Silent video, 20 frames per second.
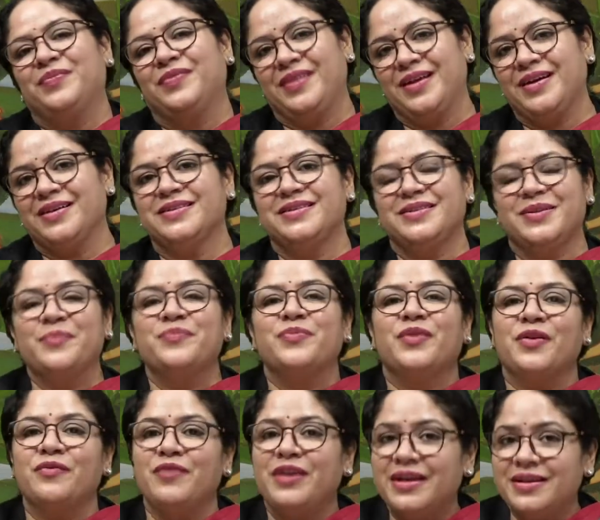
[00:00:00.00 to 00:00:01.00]
Thus,
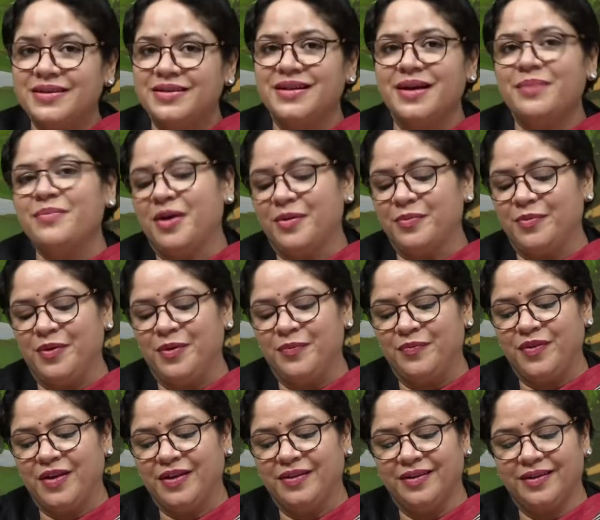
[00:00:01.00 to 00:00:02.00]
we can sum up
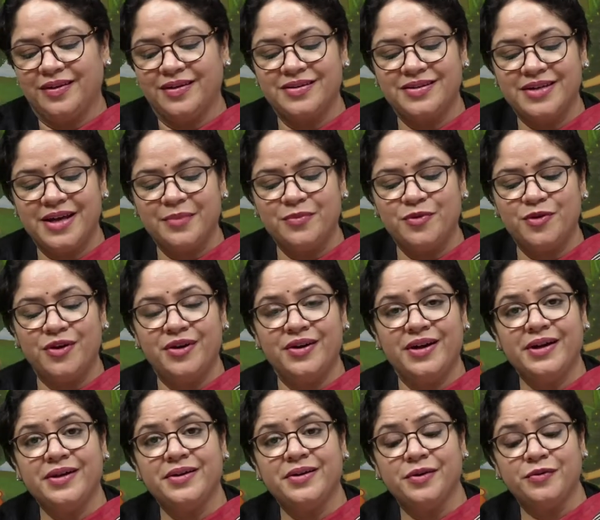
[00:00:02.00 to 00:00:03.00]
that the contemporary
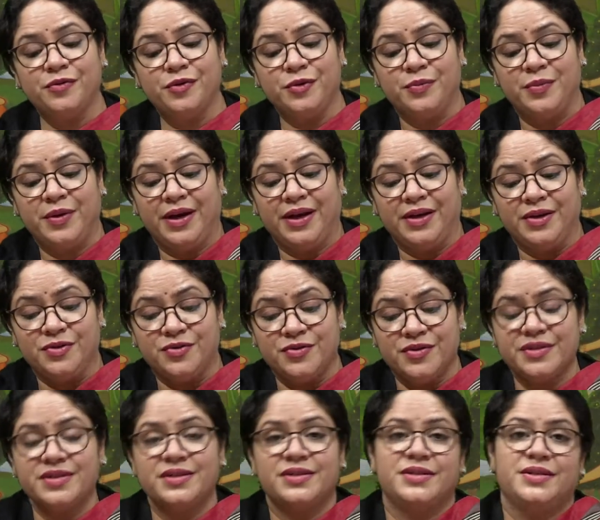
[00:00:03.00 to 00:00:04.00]
reader would be
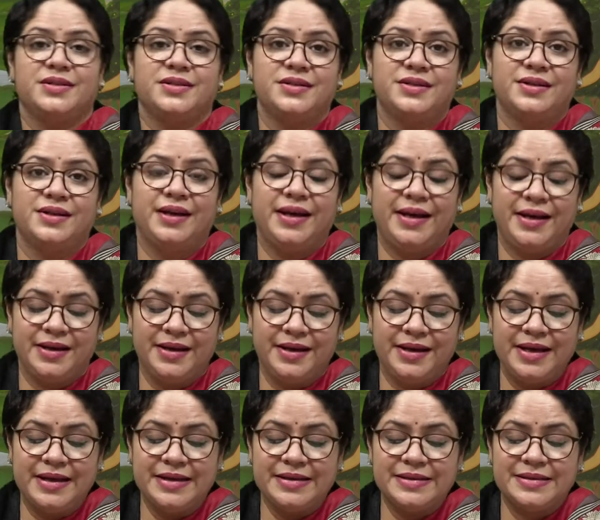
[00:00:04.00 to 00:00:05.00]
interested in
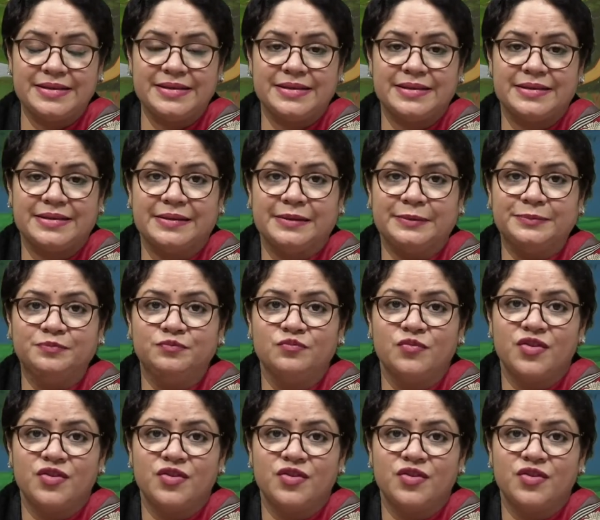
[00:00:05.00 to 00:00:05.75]
his uh,